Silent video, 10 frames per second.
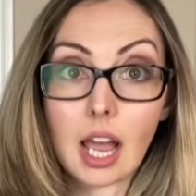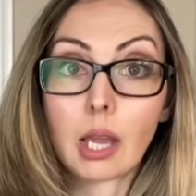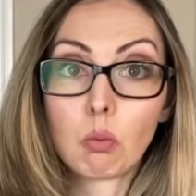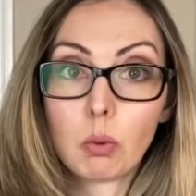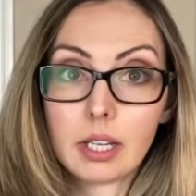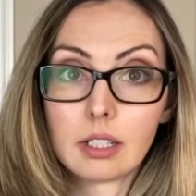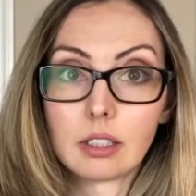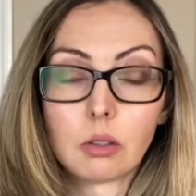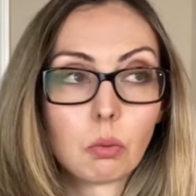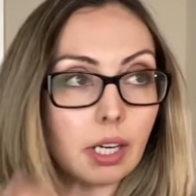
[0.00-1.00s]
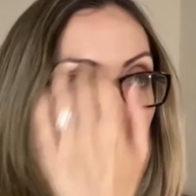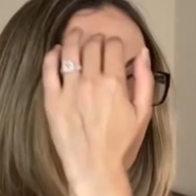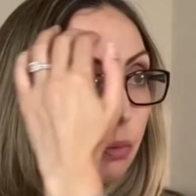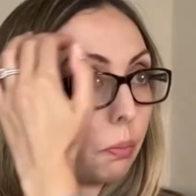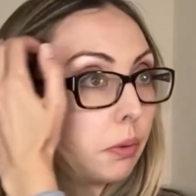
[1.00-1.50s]
I will
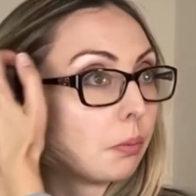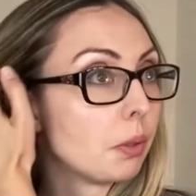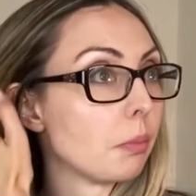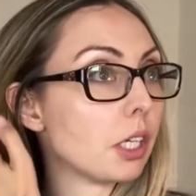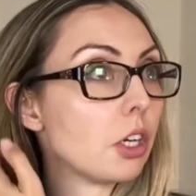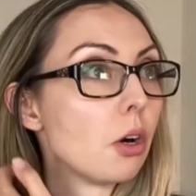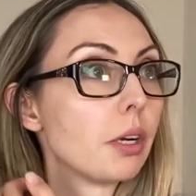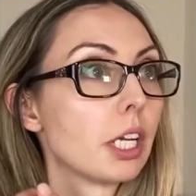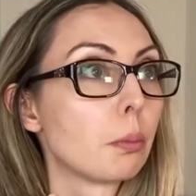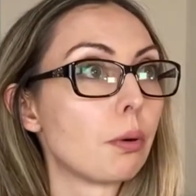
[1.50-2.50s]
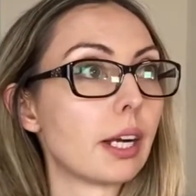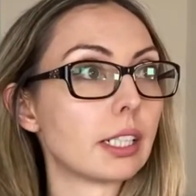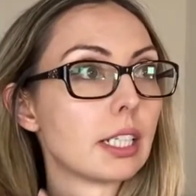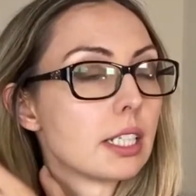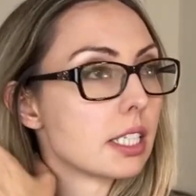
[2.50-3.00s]
when we go to get
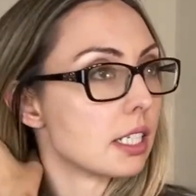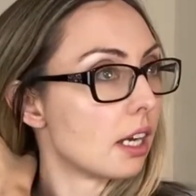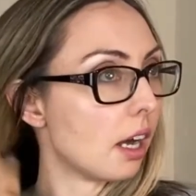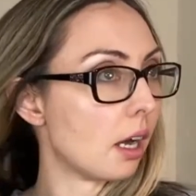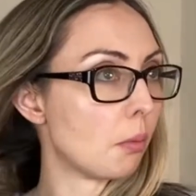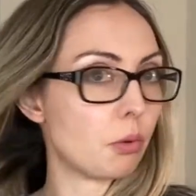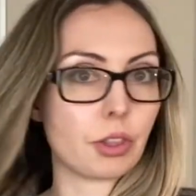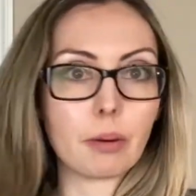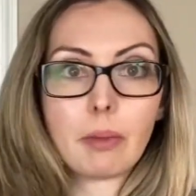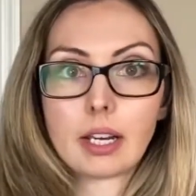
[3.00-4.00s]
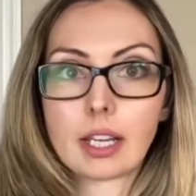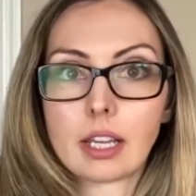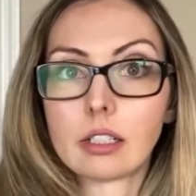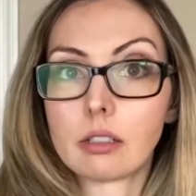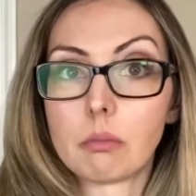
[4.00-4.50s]
pregnant with our
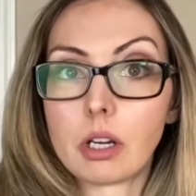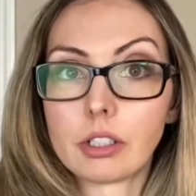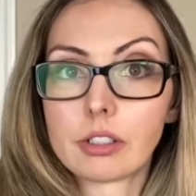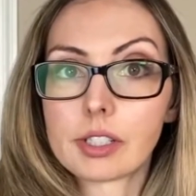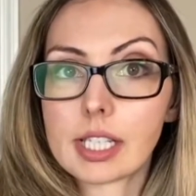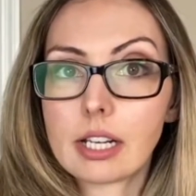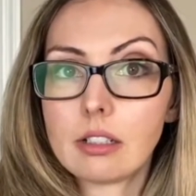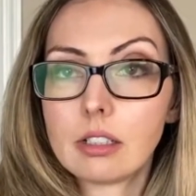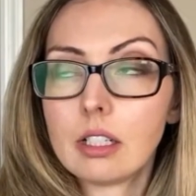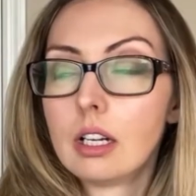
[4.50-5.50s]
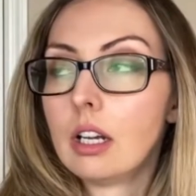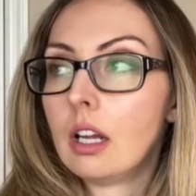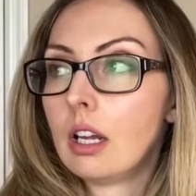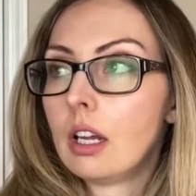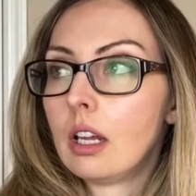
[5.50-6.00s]
medicated and monitored cycle,
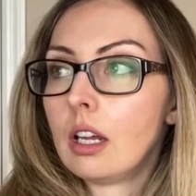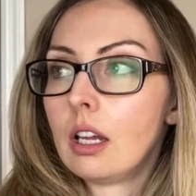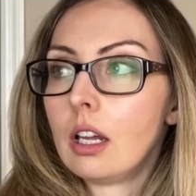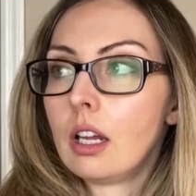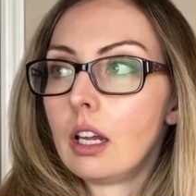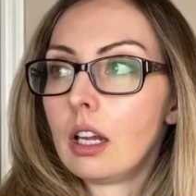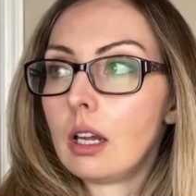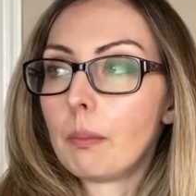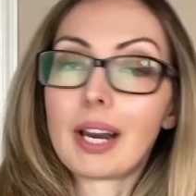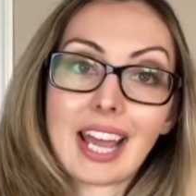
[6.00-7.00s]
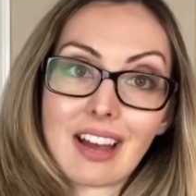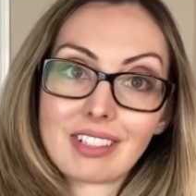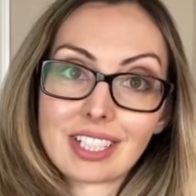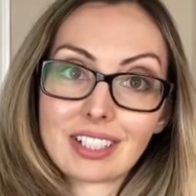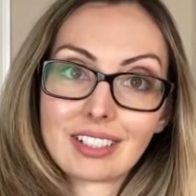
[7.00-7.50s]
but I have to get,